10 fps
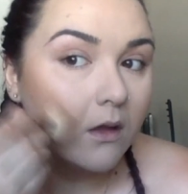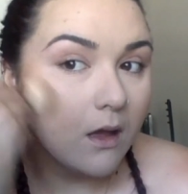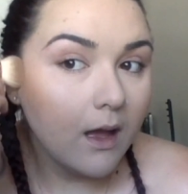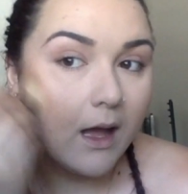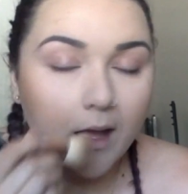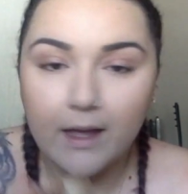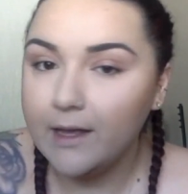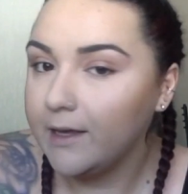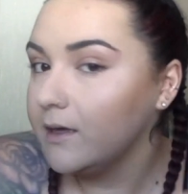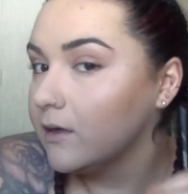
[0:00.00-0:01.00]

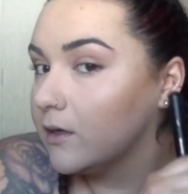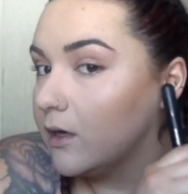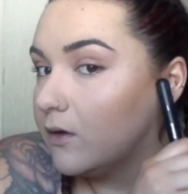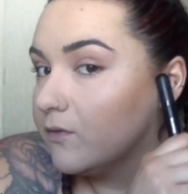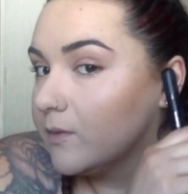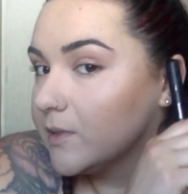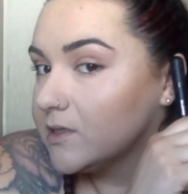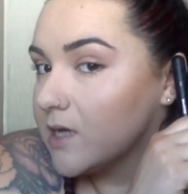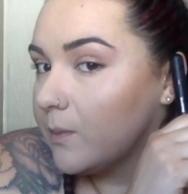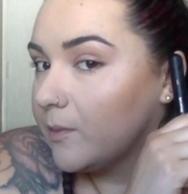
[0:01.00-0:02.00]
I go from the
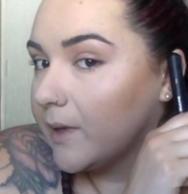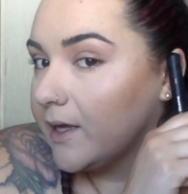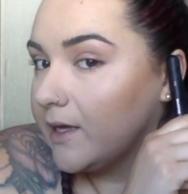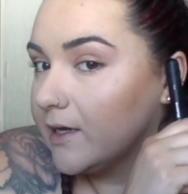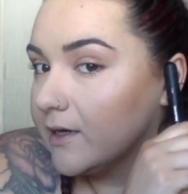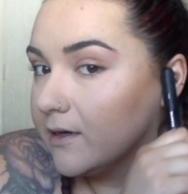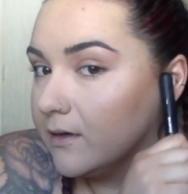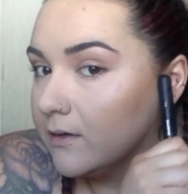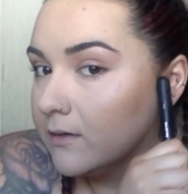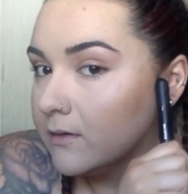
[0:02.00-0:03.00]
top of my ear
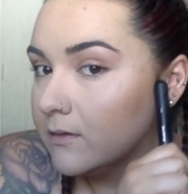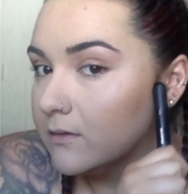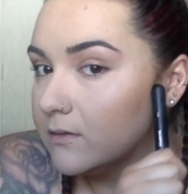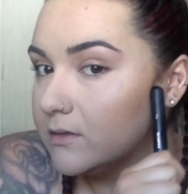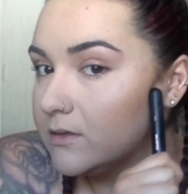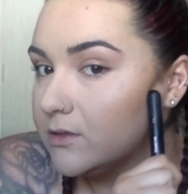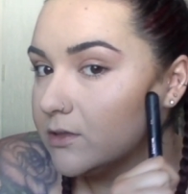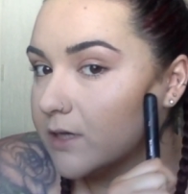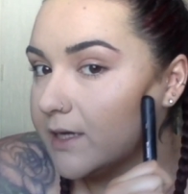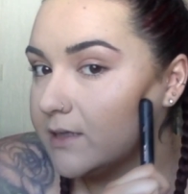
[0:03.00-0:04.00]

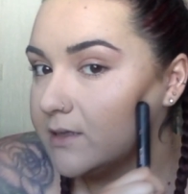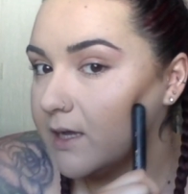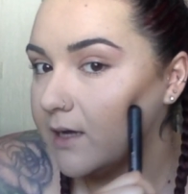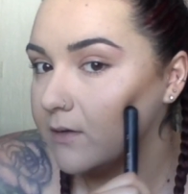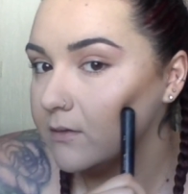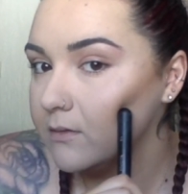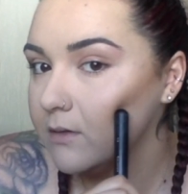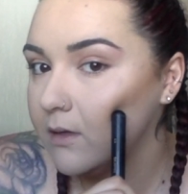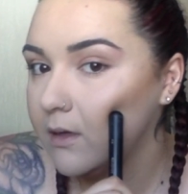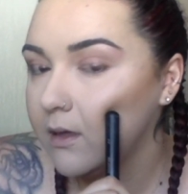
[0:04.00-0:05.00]
straight down,
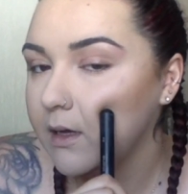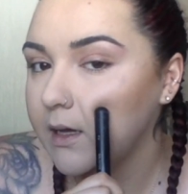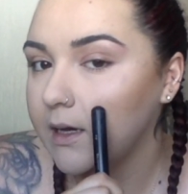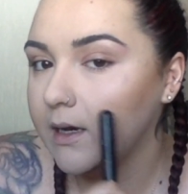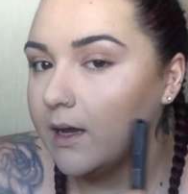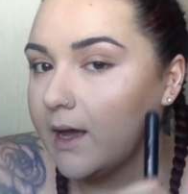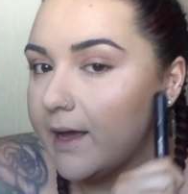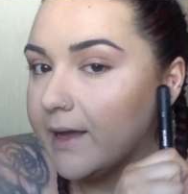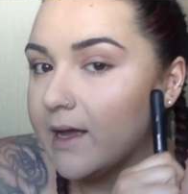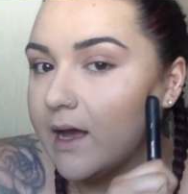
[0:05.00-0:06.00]
and
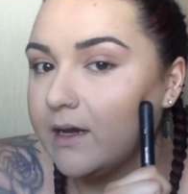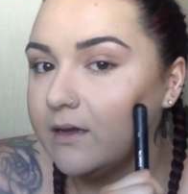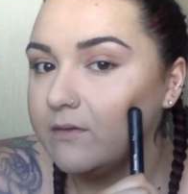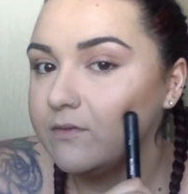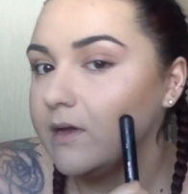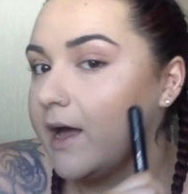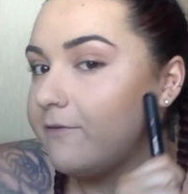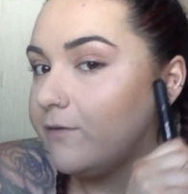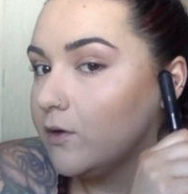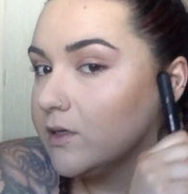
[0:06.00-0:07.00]
I
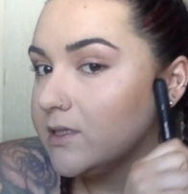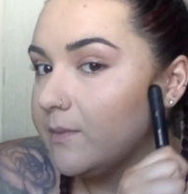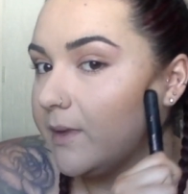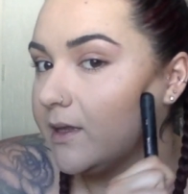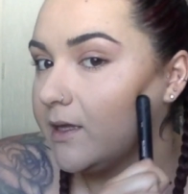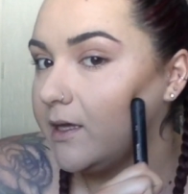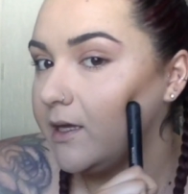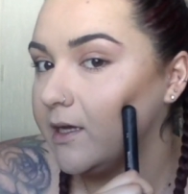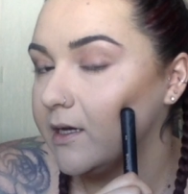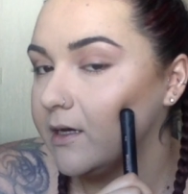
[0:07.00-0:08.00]
focus it mainly
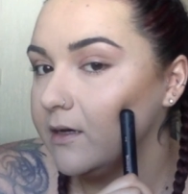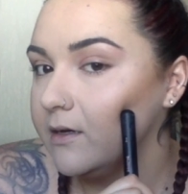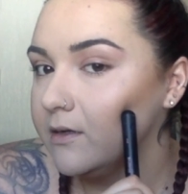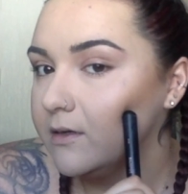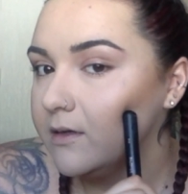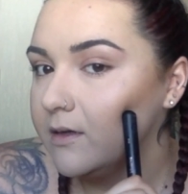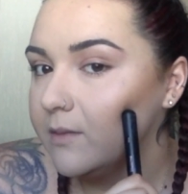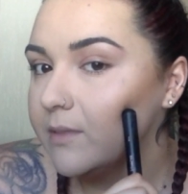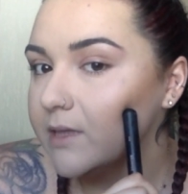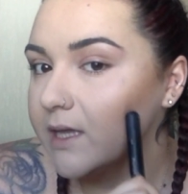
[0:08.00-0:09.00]
here,
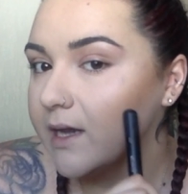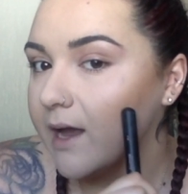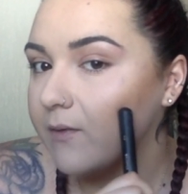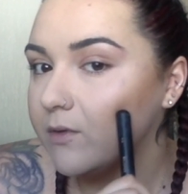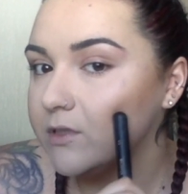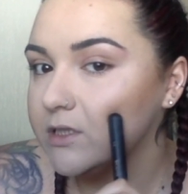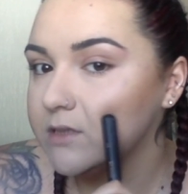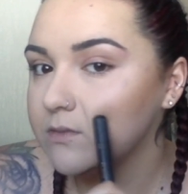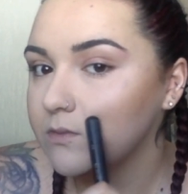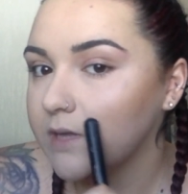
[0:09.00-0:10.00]
but then I will just,
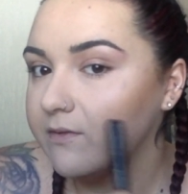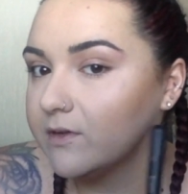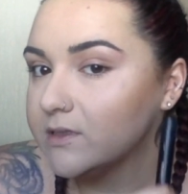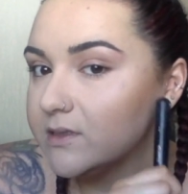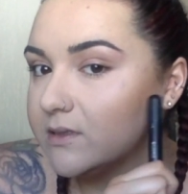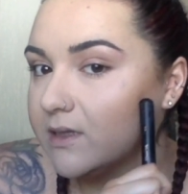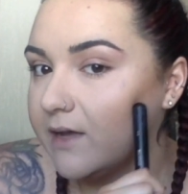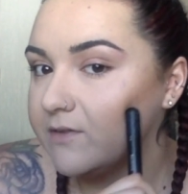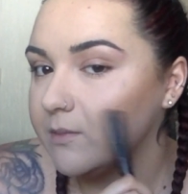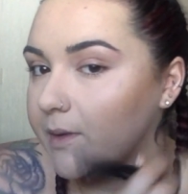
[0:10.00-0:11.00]
whatever's
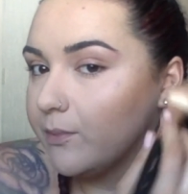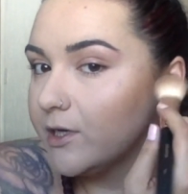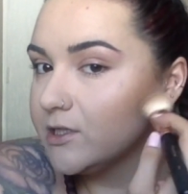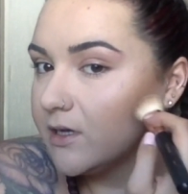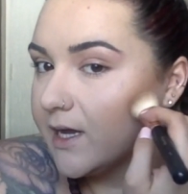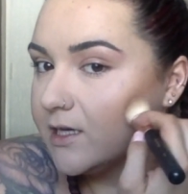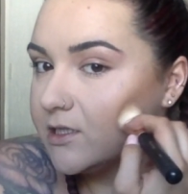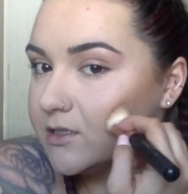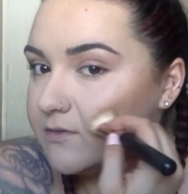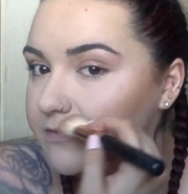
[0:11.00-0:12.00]
left on my brush, I'll kind of
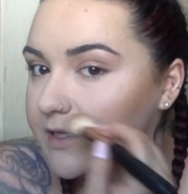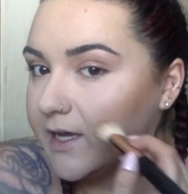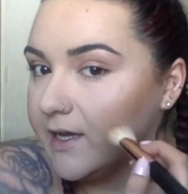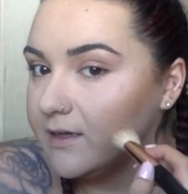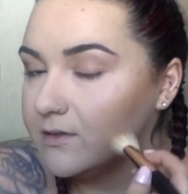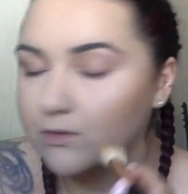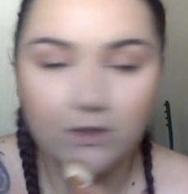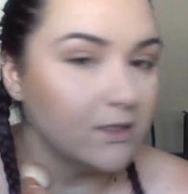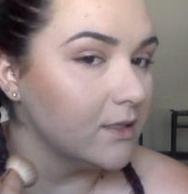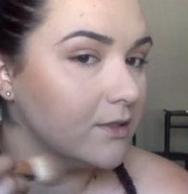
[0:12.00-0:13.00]
just flick it
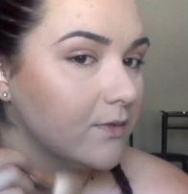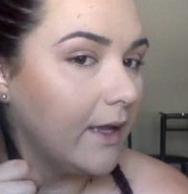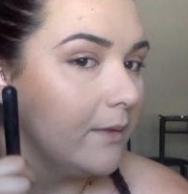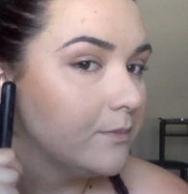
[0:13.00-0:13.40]
towards this way.